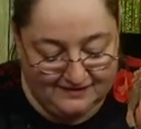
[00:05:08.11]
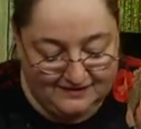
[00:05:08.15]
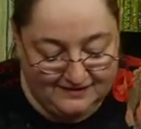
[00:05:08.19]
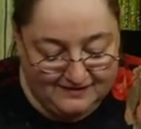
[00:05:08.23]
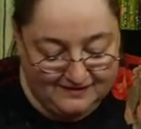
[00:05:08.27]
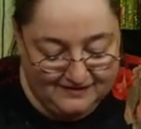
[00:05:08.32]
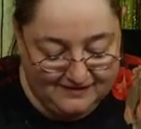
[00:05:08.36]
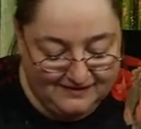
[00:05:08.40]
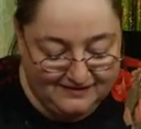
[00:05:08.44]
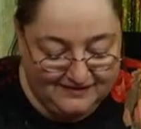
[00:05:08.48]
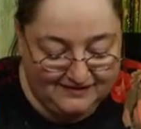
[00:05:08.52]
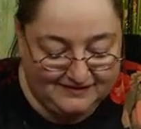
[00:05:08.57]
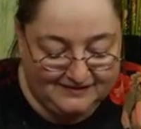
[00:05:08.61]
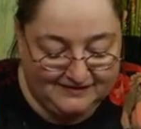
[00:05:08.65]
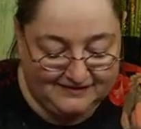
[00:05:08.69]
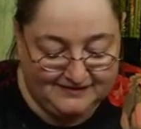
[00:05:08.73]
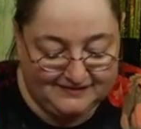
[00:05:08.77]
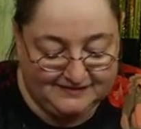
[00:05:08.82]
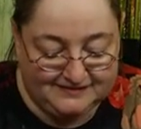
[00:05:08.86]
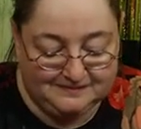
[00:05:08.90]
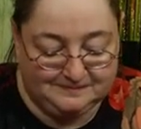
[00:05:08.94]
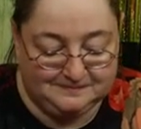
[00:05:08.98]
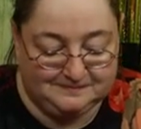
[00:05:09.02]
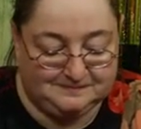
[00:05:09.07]

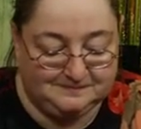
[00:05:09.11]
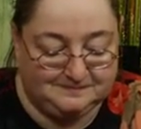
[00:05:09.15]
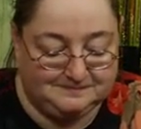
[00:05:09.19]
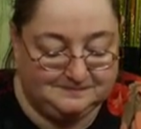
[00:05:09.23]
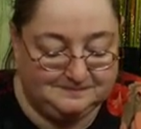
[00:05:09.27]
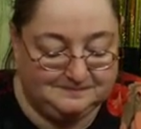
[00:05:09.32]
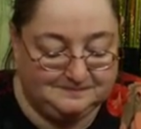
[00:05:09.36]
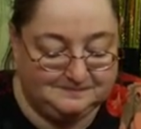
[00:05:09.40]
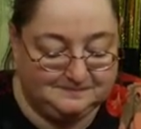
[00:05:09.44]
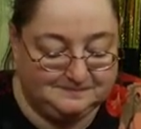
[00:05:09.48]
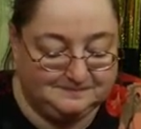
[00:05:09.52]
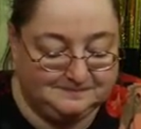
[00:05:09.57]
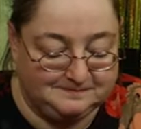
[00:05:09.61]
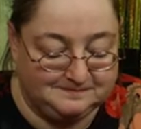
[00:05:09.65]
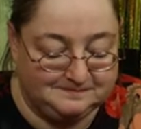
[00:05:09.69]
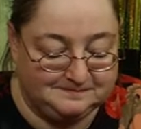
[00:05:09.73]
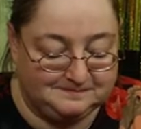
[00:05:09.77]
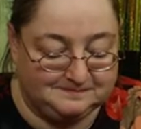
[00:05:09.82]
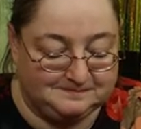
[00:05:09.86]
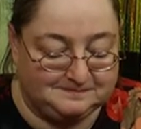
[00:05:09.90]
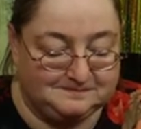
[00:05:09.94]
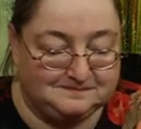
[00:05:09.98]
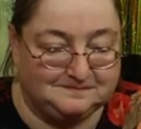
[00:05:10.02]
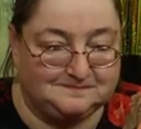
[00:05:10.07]

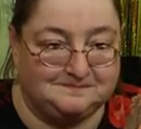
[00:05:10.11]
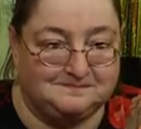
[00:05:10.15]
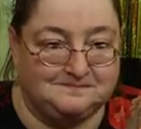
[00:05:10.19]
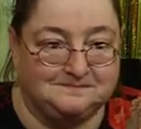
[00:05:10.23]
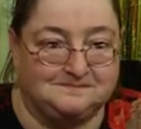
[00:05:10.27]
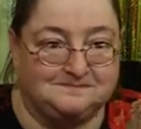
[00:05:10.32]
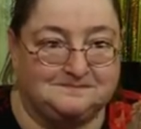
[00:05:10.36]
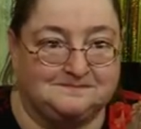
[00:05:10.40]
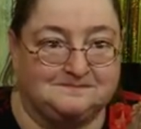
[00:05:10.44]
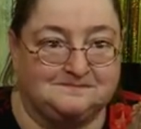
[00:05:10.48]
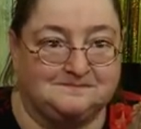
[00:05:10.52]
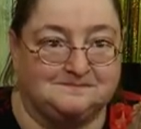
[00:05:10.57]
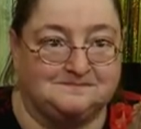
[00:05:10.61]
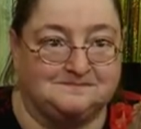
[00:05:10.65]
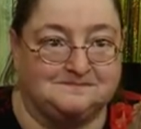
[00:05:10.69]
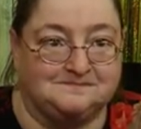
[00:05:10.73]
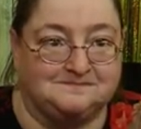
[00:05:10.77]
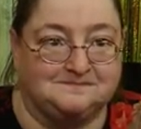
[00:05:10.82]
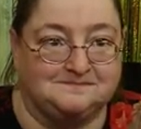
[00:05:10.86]
No one is speaking in this clip.